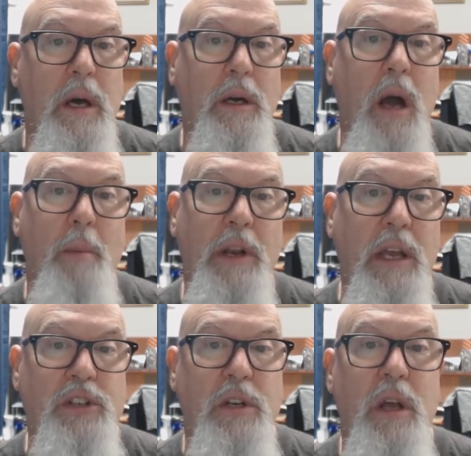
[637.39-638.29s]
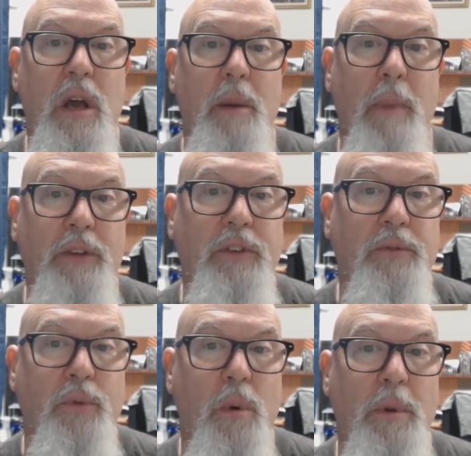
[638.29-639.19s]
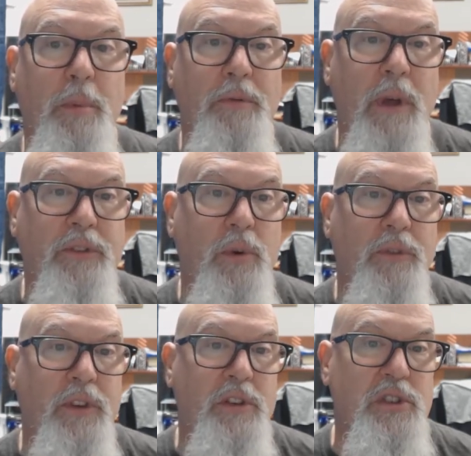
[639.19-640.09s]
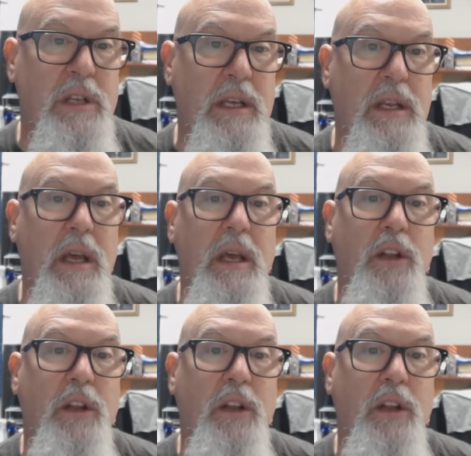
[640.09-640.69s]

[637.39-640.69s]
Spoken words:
accommodation must inform the professor of such need